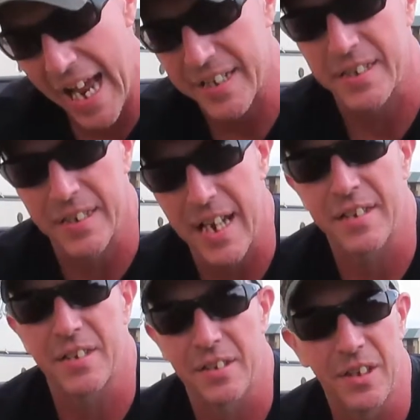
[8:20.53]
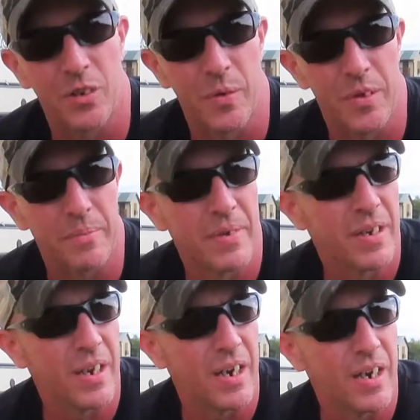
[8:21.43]
excellent luck with them.
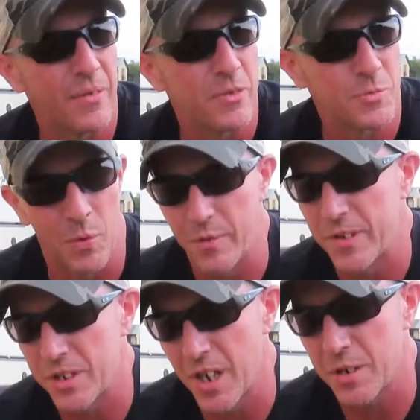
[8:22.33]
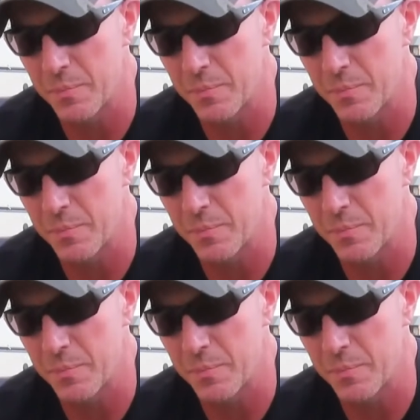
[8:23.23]
The sport fish yachts